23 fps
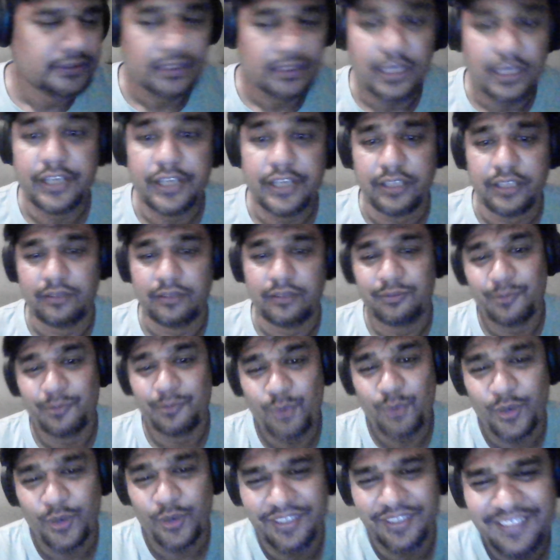earn
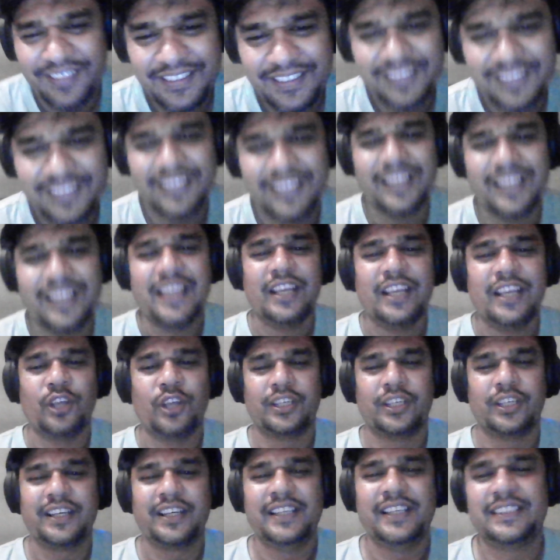more.
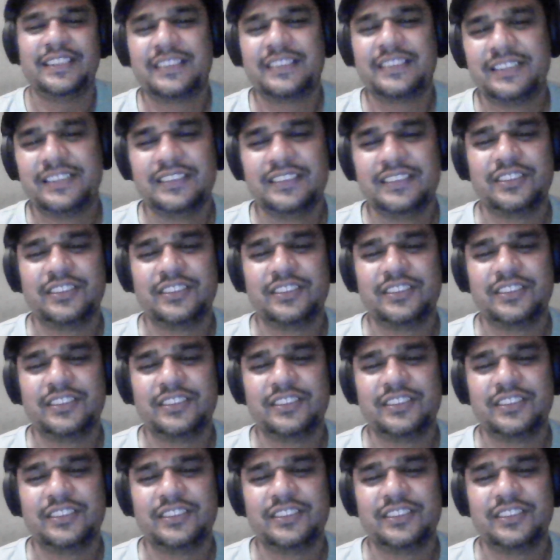Okay, guys.